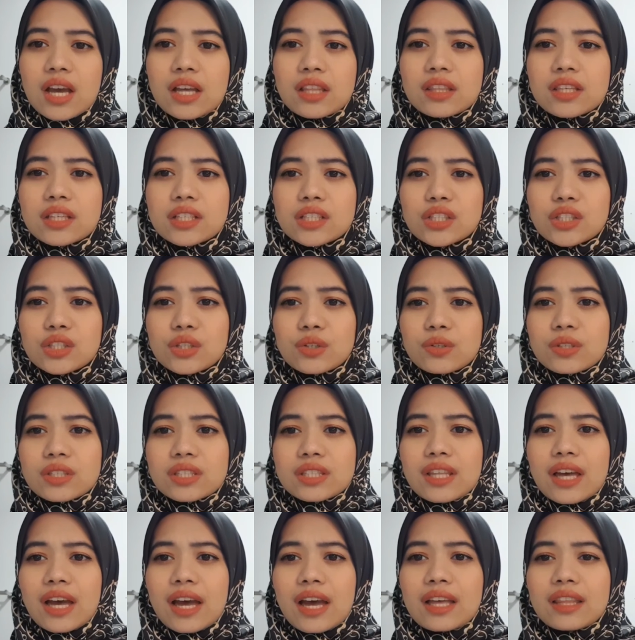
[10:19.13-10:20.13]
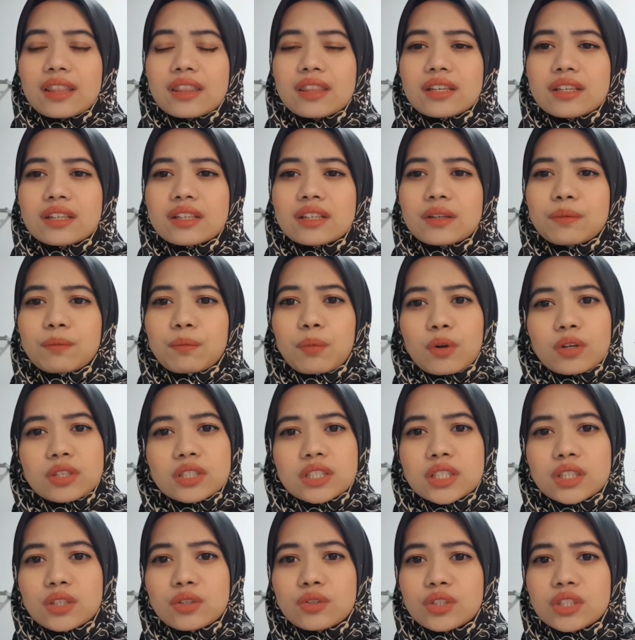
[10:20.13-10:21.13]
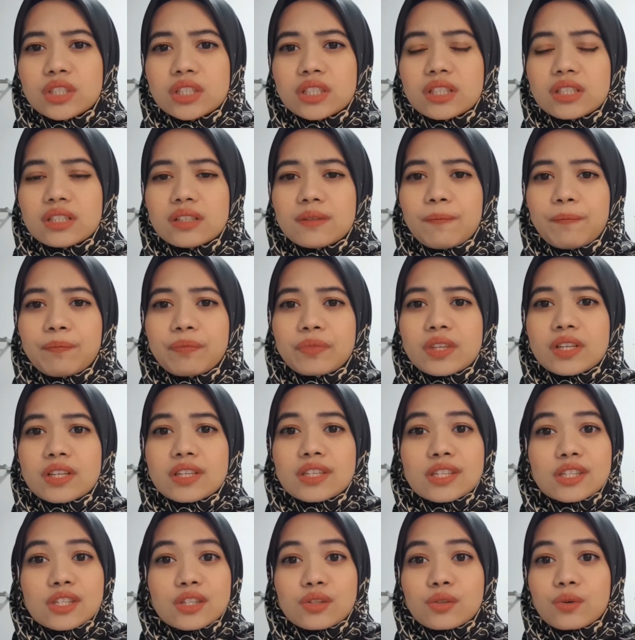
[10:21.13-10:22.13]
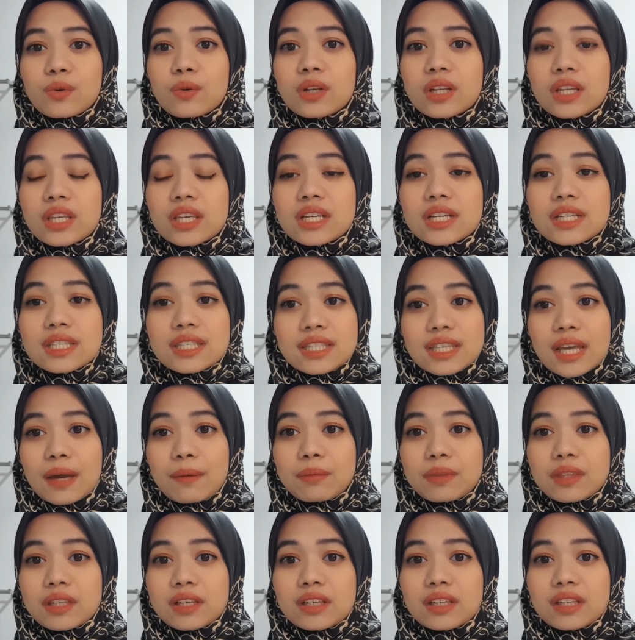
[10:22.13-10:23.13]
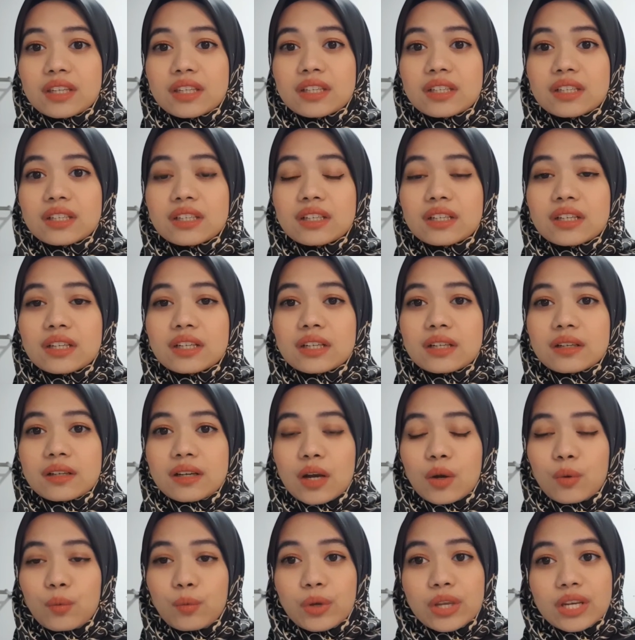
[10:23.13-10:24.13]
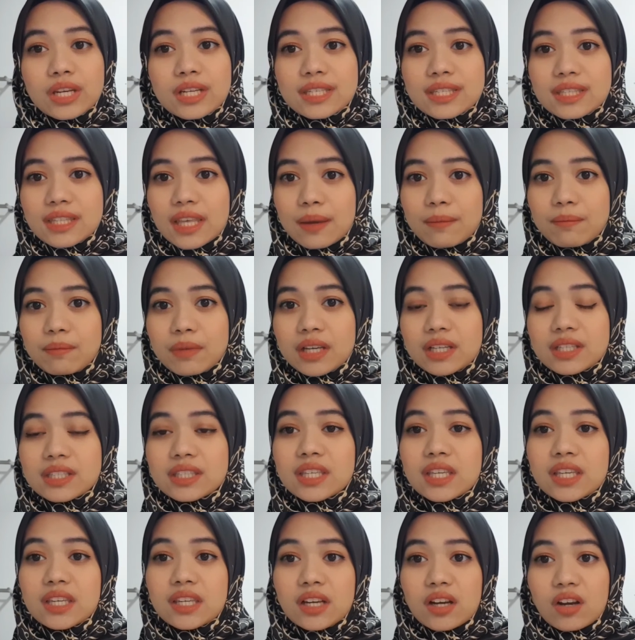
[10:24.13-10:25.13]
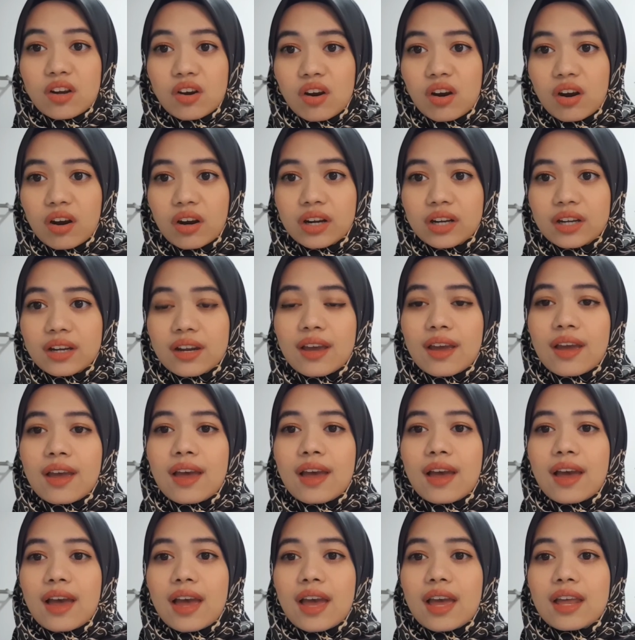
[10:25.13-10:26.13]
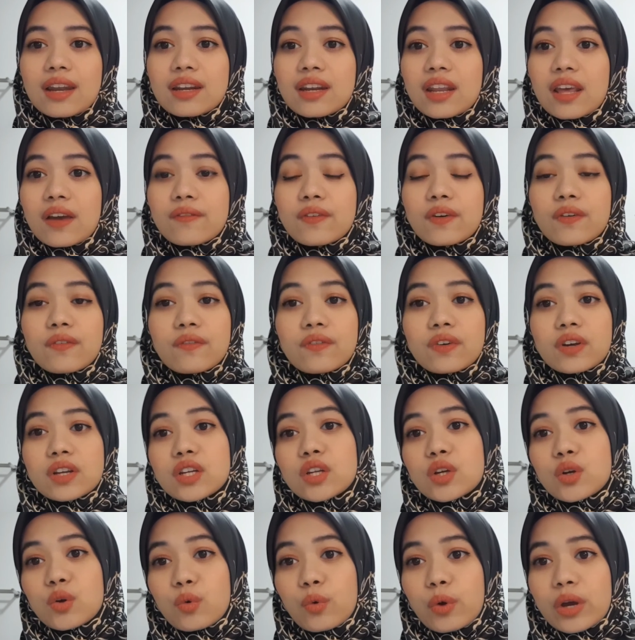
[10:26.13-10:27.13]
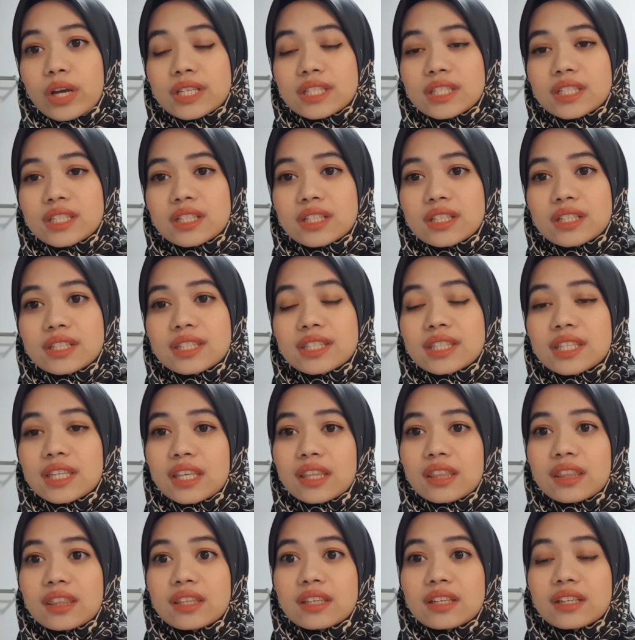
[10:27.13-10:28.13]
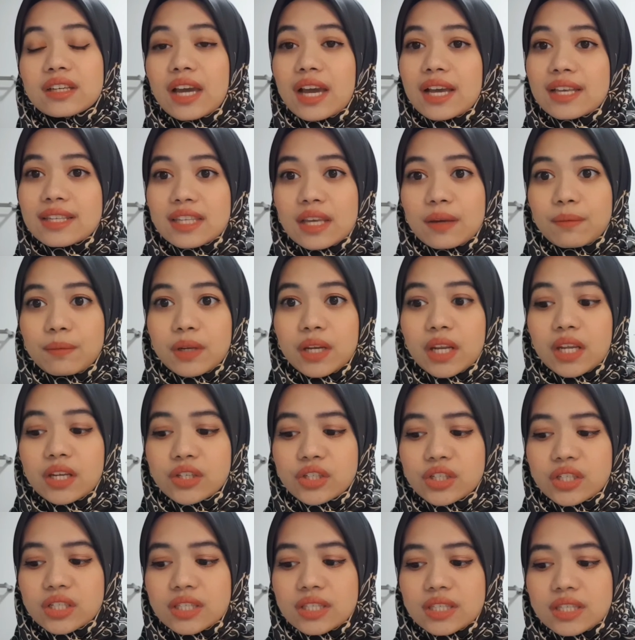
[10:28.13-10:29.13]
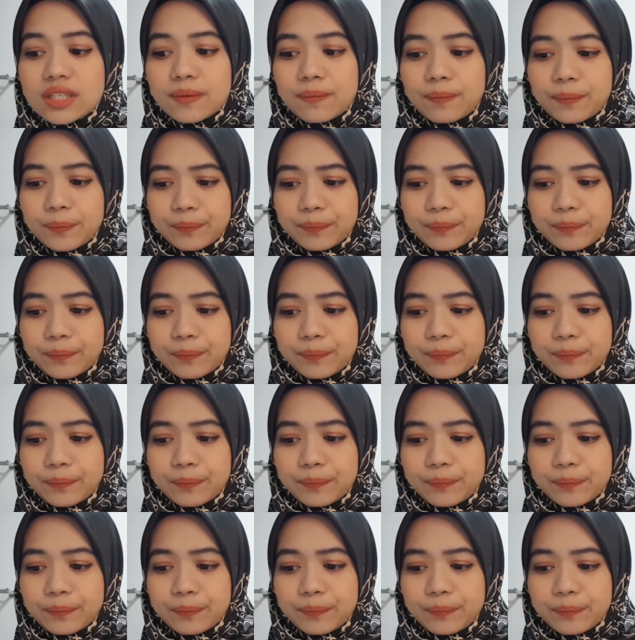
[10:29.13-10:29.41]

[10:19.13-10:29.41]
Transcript: This shows that the prosecution solely accepted the witness statements in the court and never further questions in the examinations.